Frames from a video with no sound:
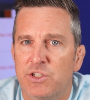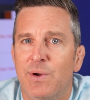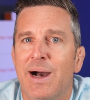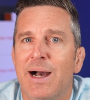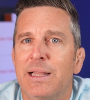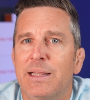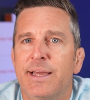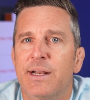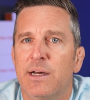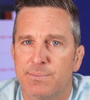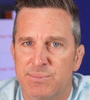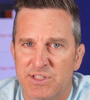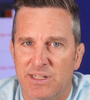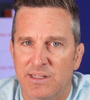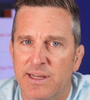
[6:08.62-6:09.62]
to highlight
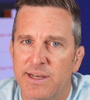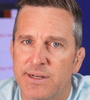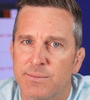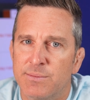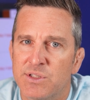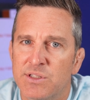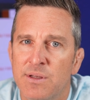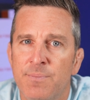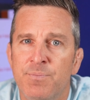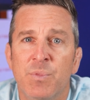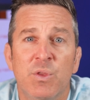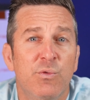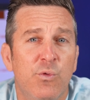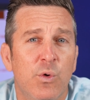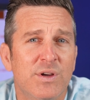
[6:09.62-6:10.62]
upsell items.
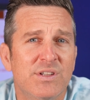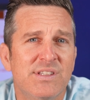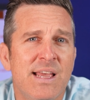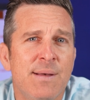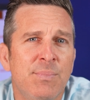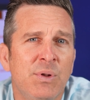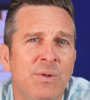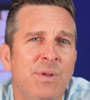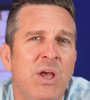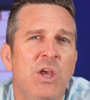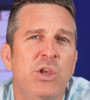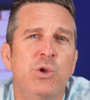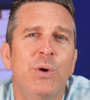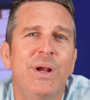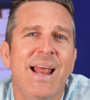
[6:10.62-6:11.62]
For example,
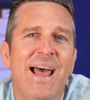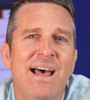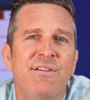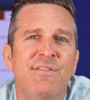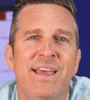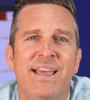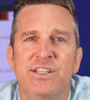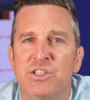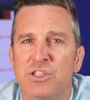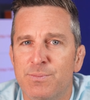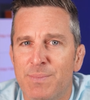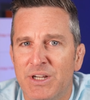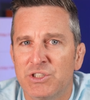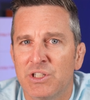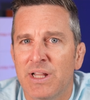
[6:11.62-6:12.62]
you could have a
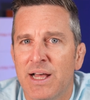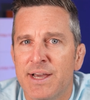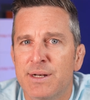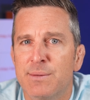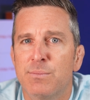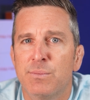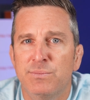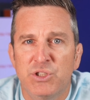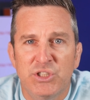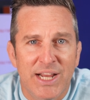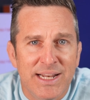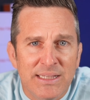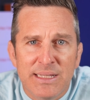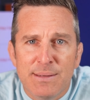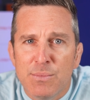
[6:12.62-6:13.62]
special item
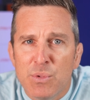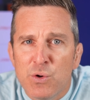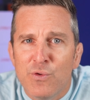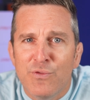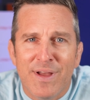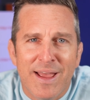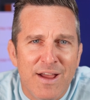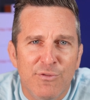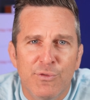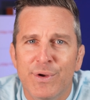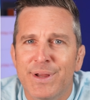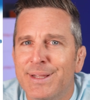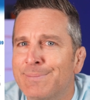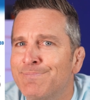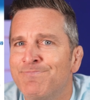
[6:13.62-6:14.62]
gently move
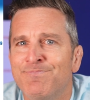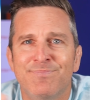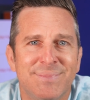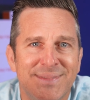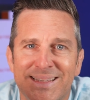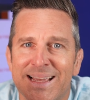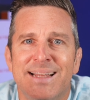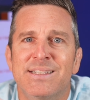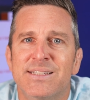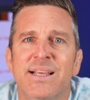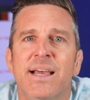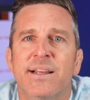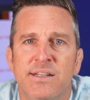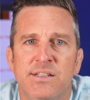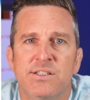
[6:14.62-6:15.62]
every 10
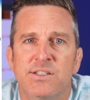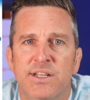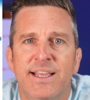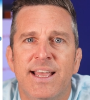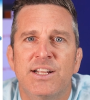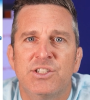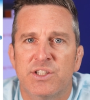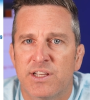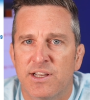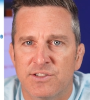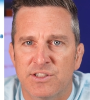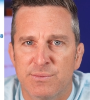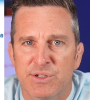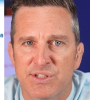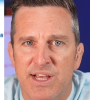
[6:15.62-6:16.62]
seconds to catch the
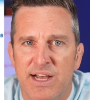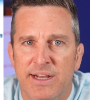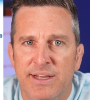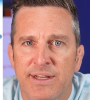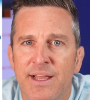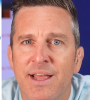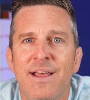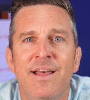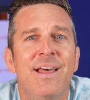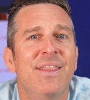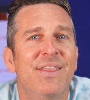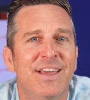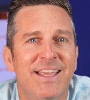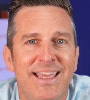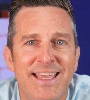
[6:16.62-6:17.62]
customer's eye.
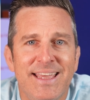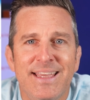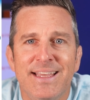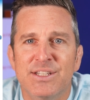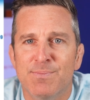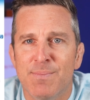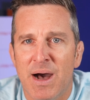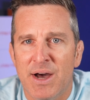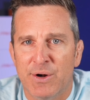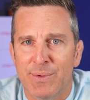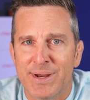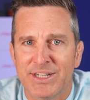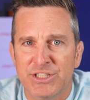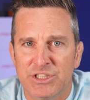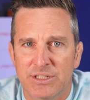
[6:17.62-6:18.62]
The key is
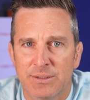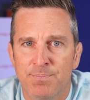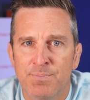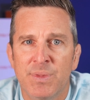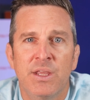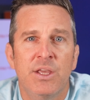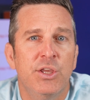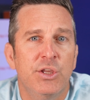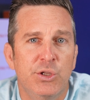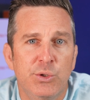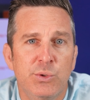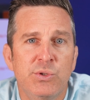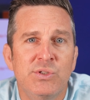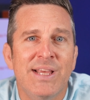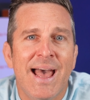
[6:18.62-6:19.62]
moderation.
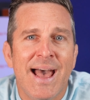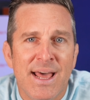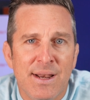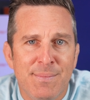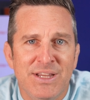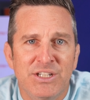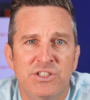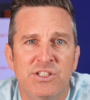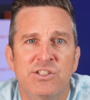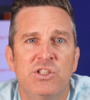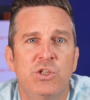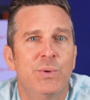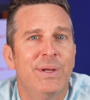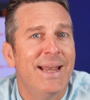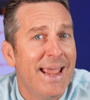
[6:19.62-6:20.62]
Use animations
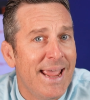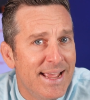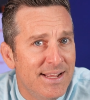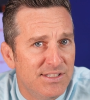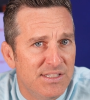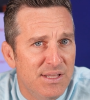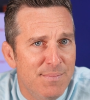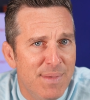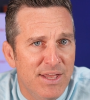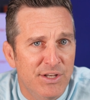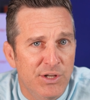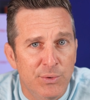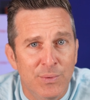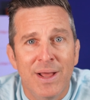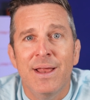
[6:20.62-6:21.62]
to enhance the
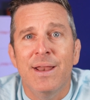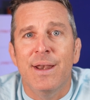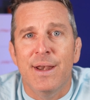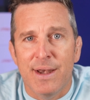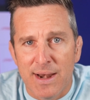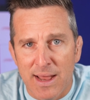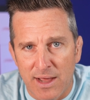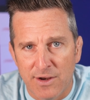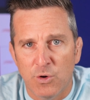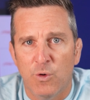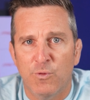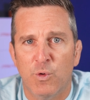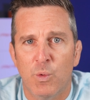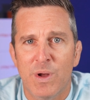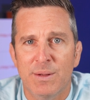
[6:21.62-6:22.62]
menu, not
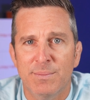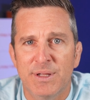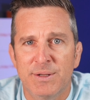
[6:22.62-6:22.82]
overwhelm